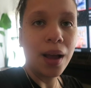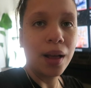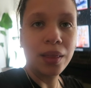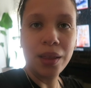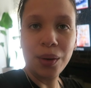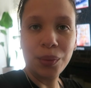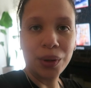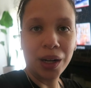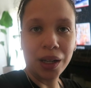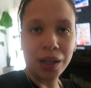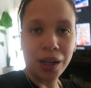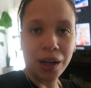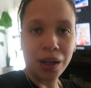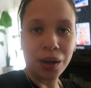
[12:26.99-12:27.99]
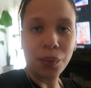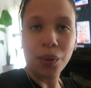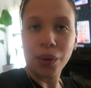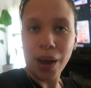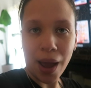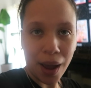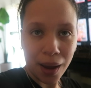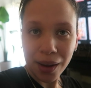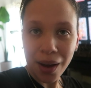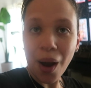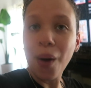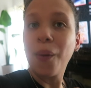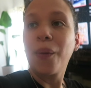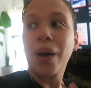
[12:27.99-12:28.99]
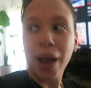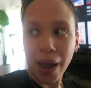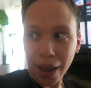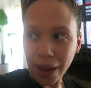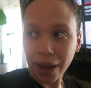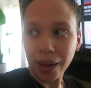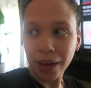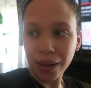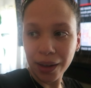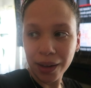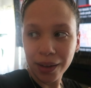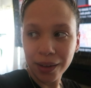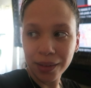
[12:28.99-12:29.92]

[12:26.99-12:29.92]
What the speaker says: and then we clean it up. Okay? Okay.